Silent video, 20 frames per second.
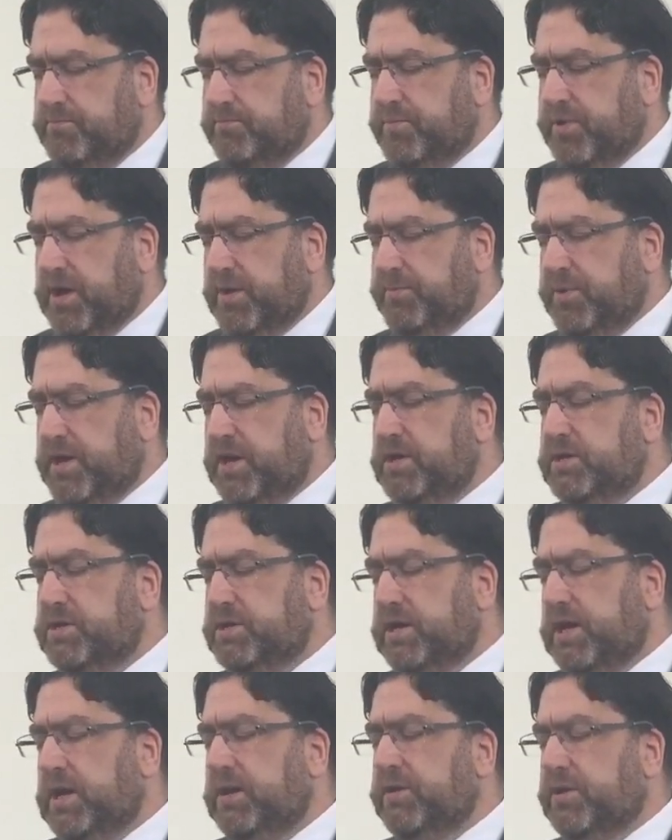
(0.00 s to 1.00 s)
But I pray
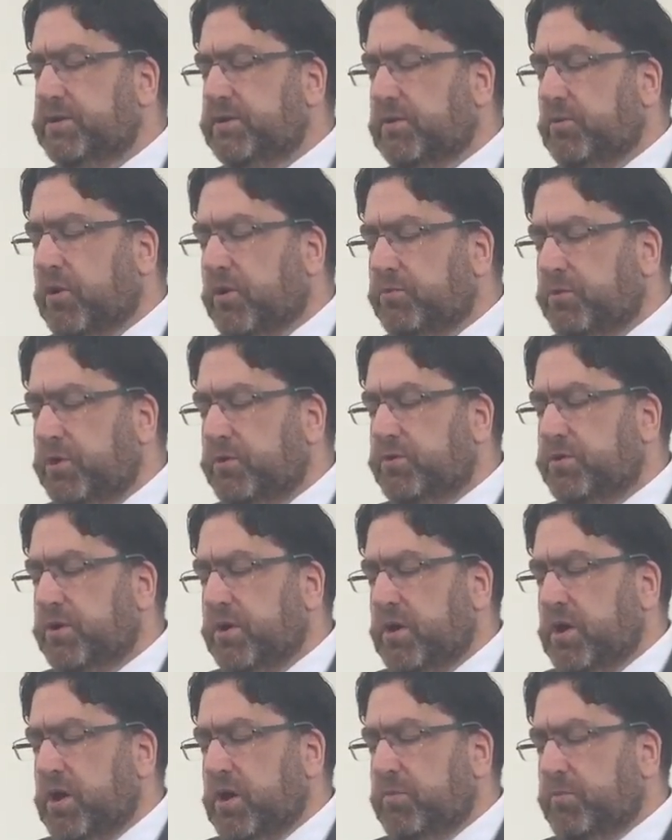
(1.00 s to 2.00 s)
today that, Lord, we would,
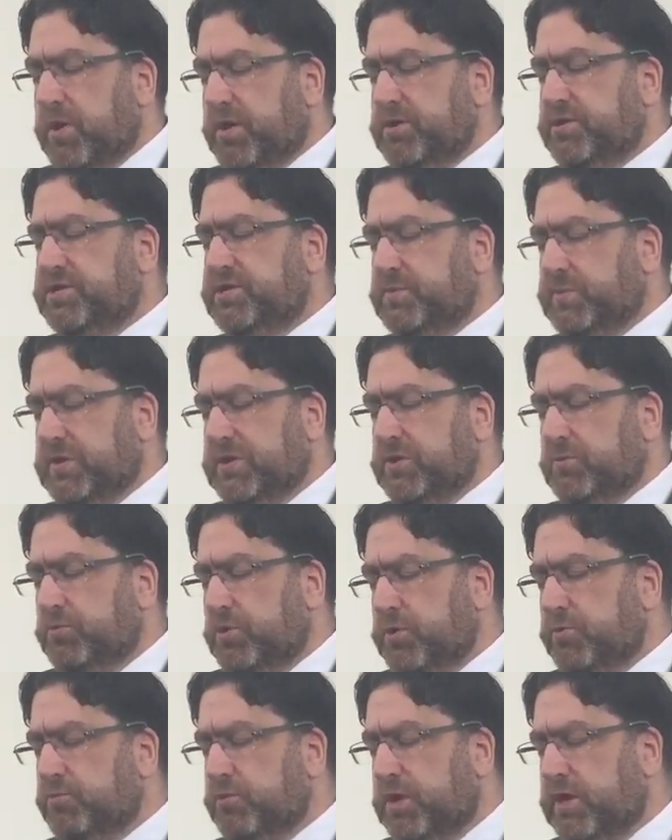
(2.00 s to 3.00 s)
by the Spirit, we
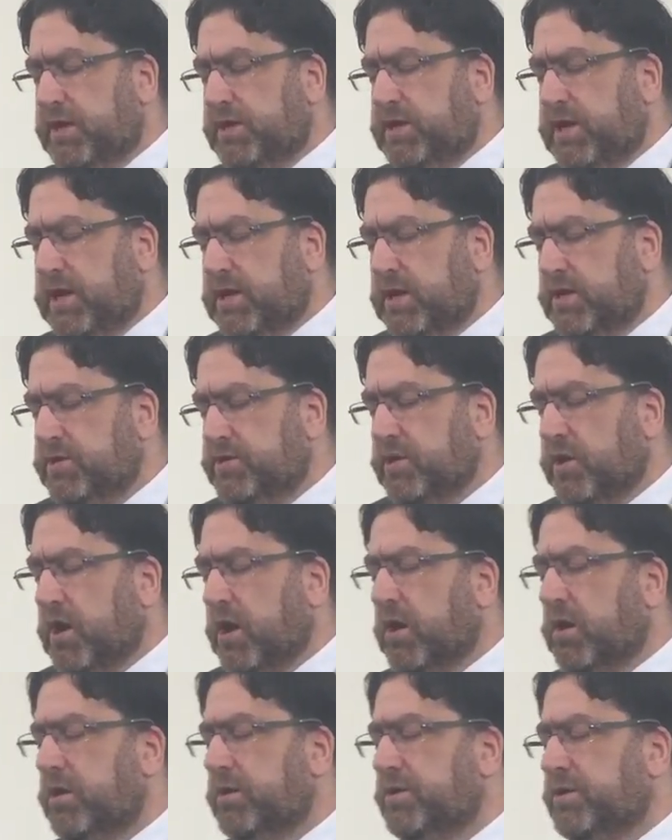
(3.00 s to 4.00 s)
would really take into
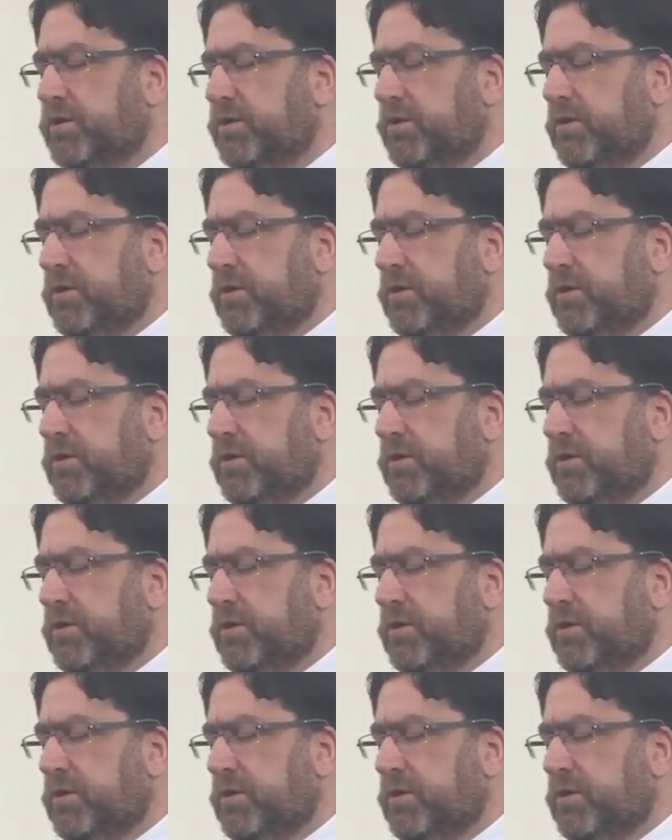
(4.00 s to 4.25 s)
heart